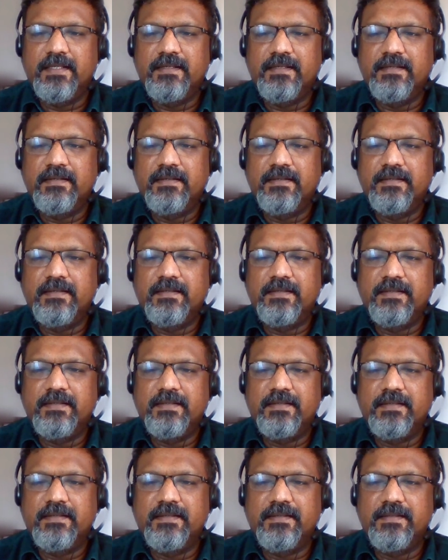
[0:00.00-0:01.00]

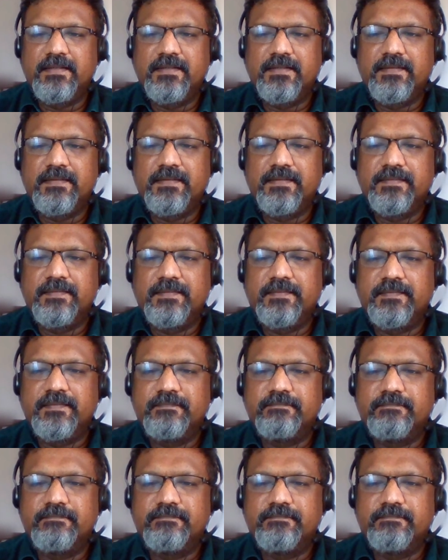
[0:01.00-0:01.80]
No one is speaking in this clip.